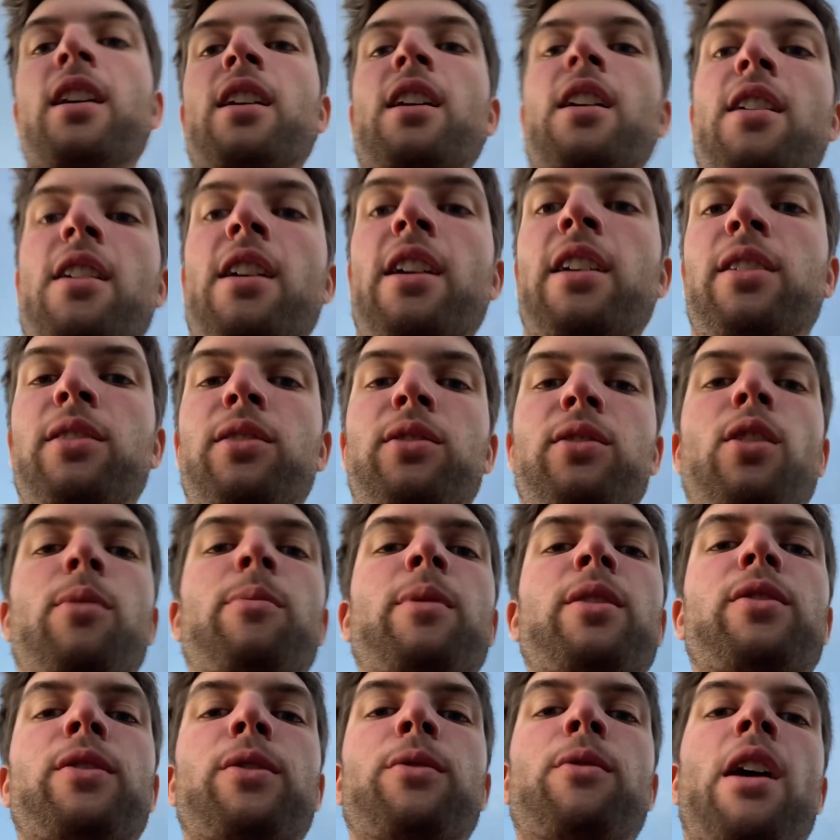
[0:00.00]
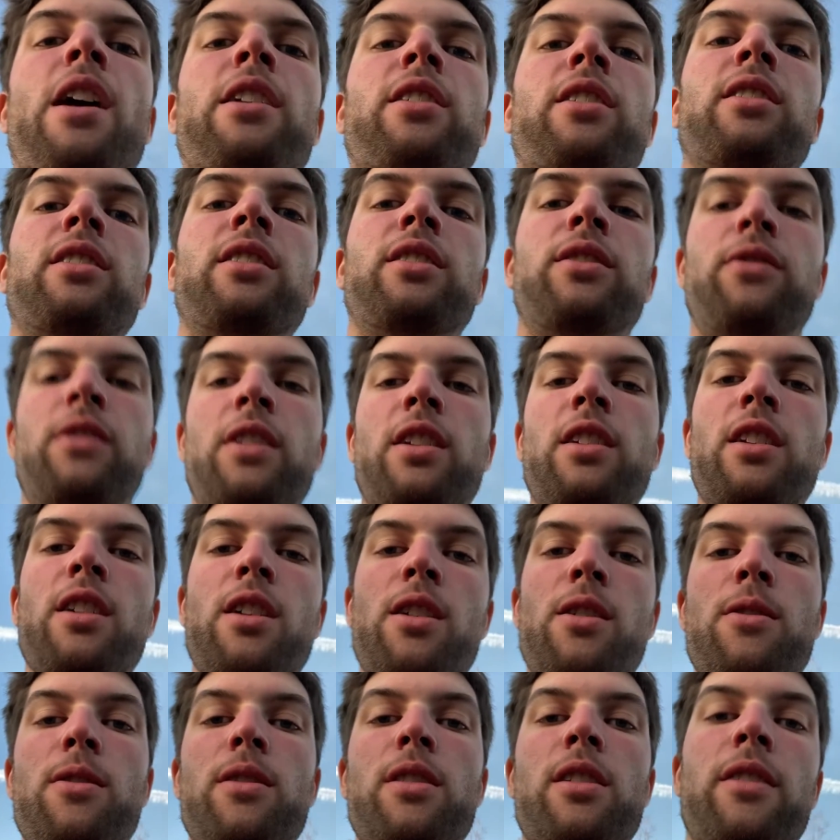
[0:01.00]
Thank you so much for watching this
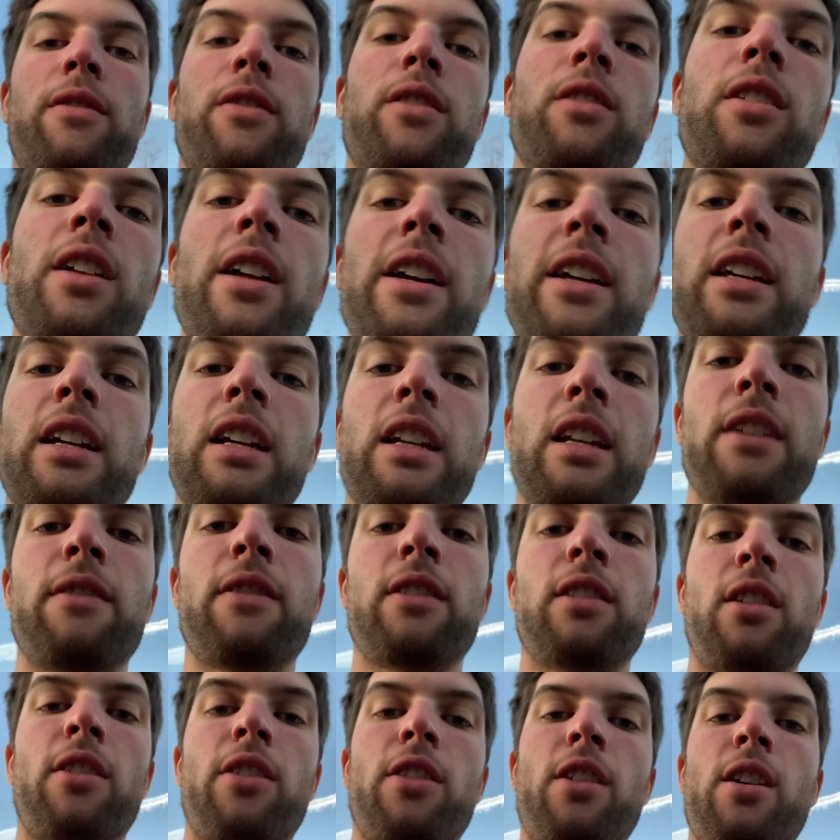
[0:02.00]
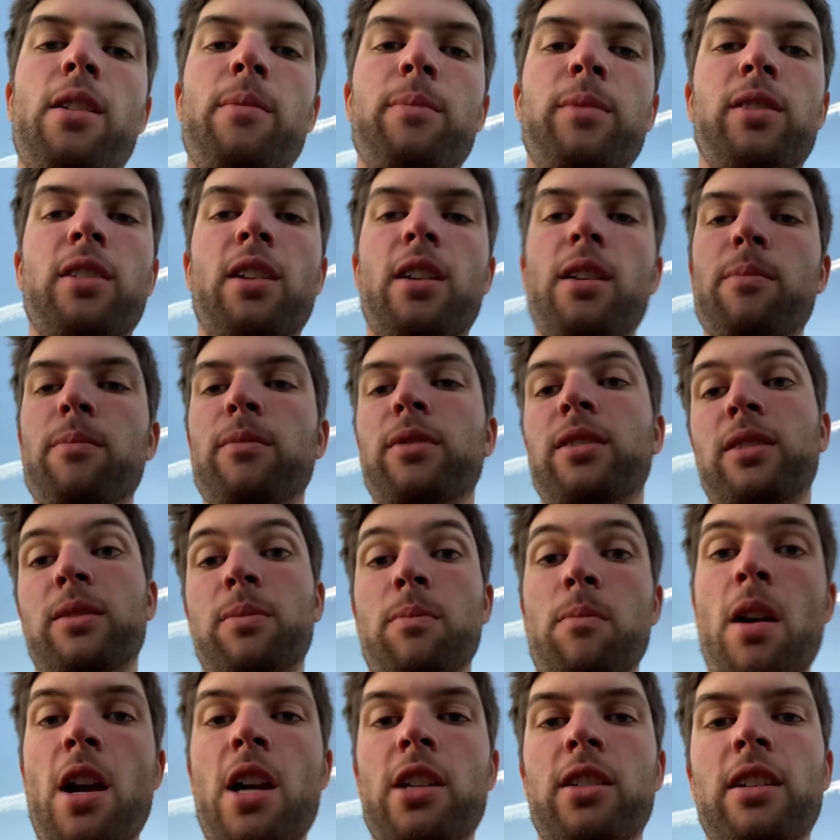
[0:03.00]
video. If you like it, give it the thumbs up.
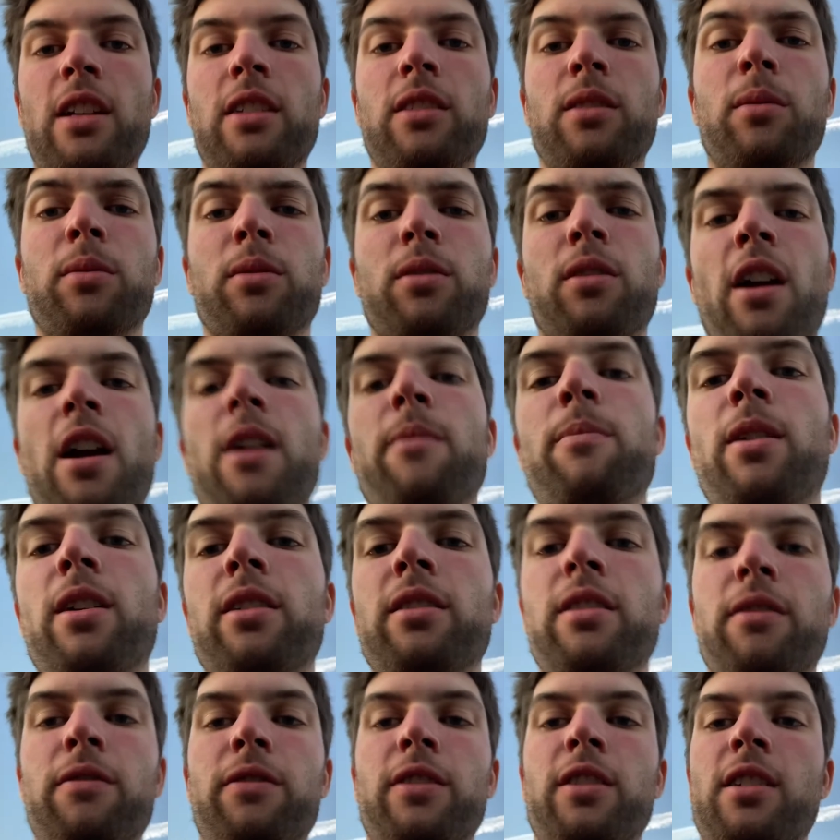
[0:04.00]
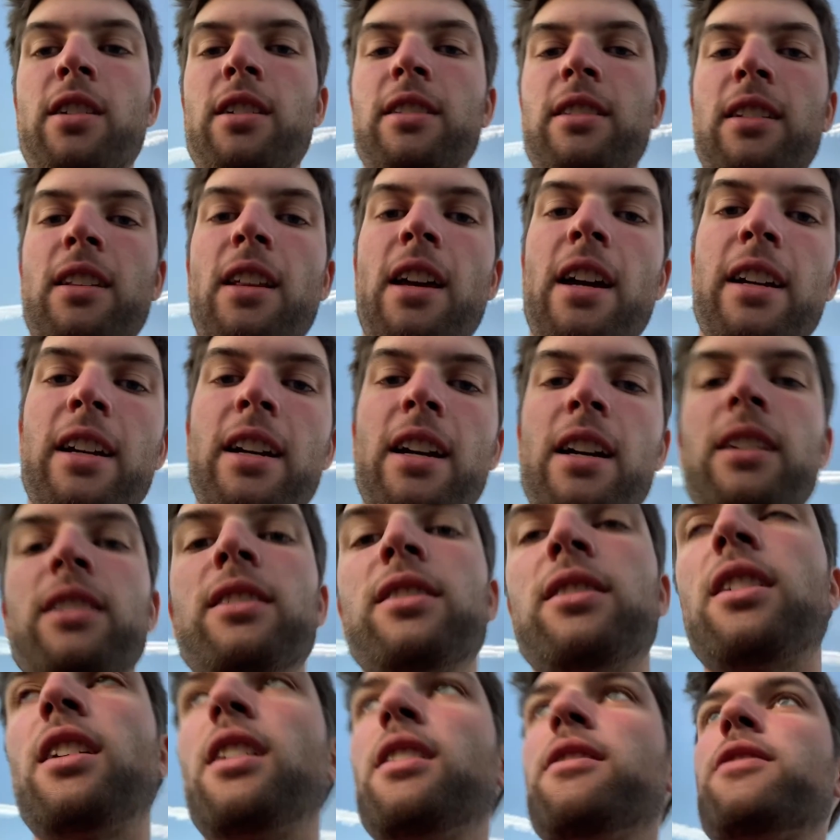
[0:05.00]
Smash that subscribe button if you're into that kind of
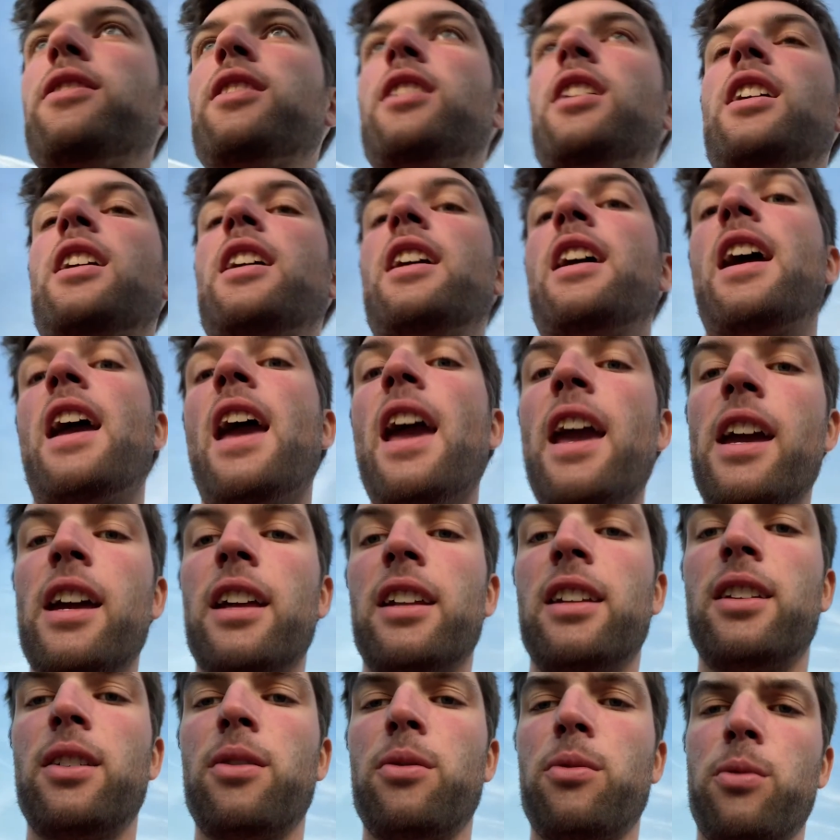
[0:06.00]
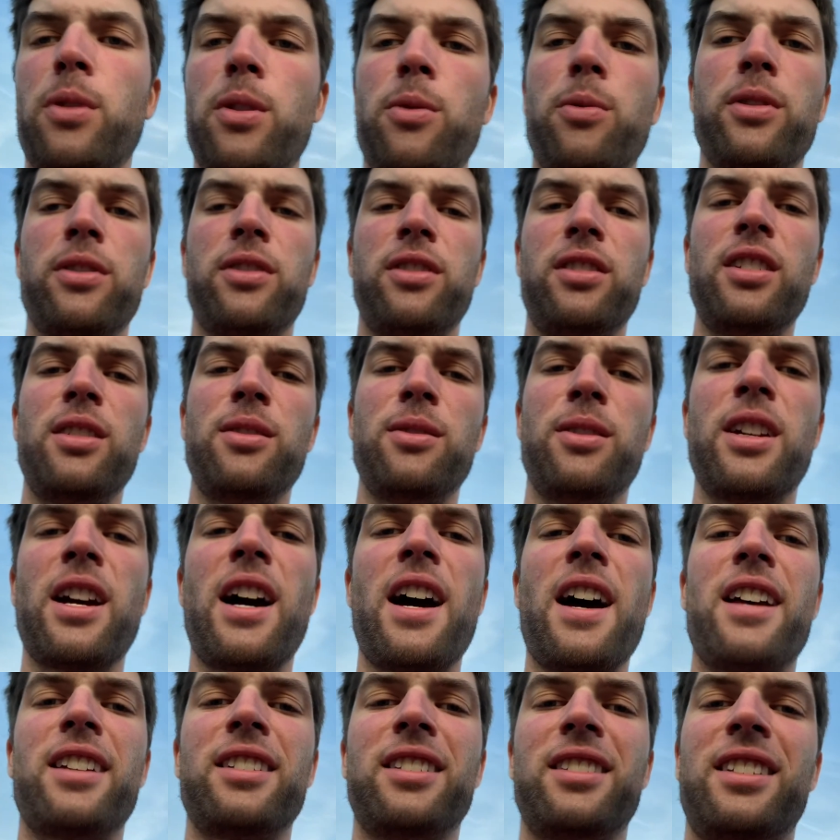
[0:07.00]
stuff. And we will see you
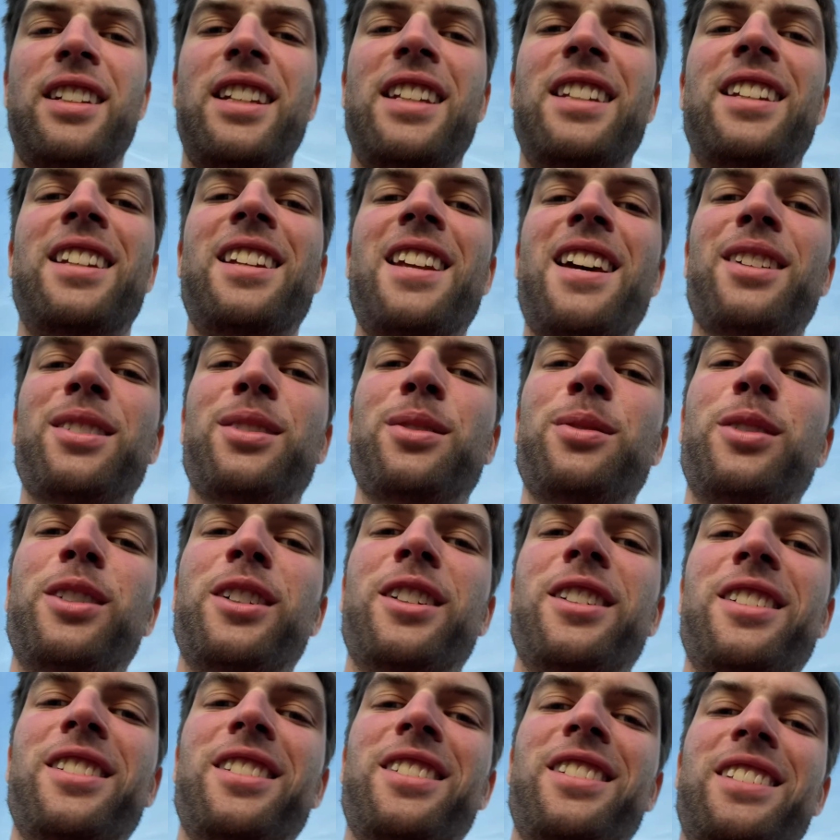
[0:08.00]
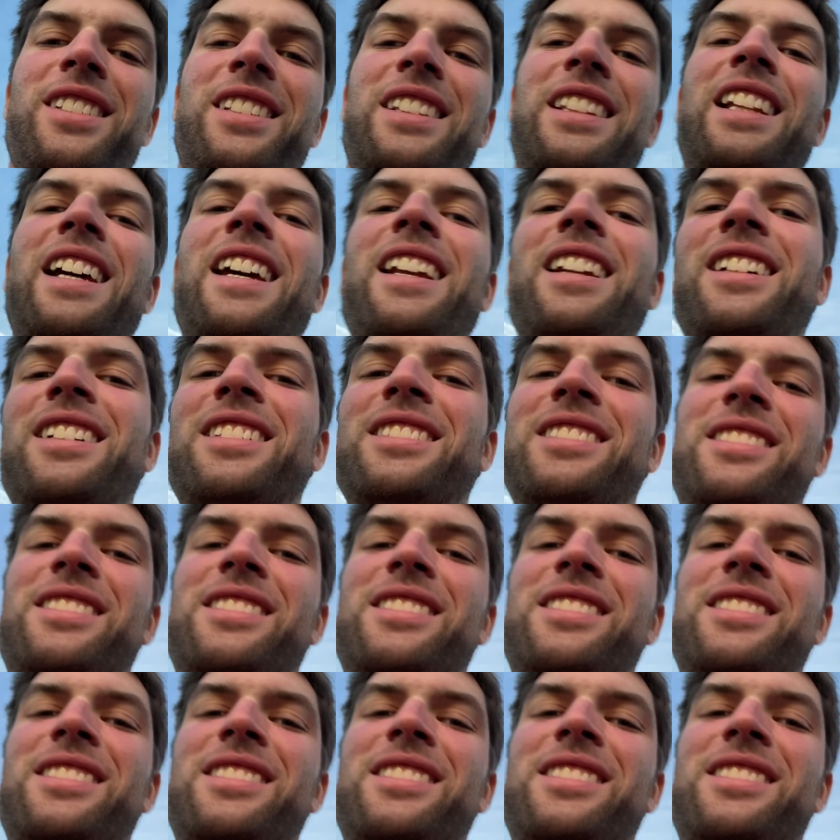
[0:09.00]
guys in the next one. Later.